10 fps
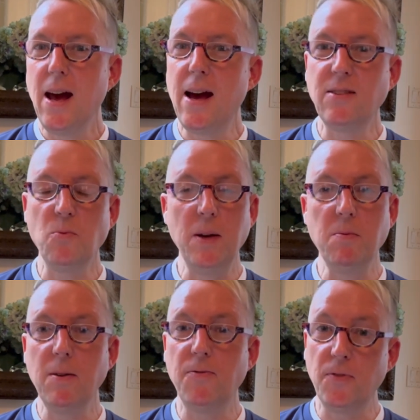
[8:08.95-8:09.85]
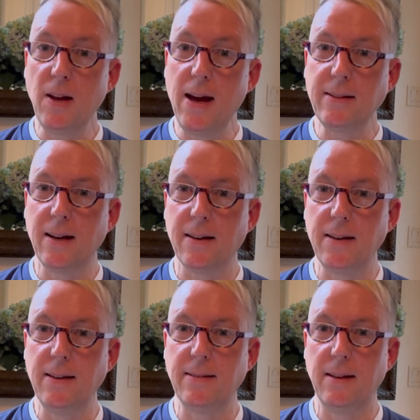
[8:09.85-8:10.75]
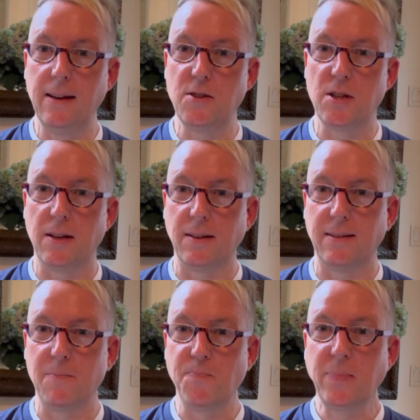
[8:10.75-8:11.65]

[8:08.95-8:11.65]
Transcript: As we reflect on these teachings,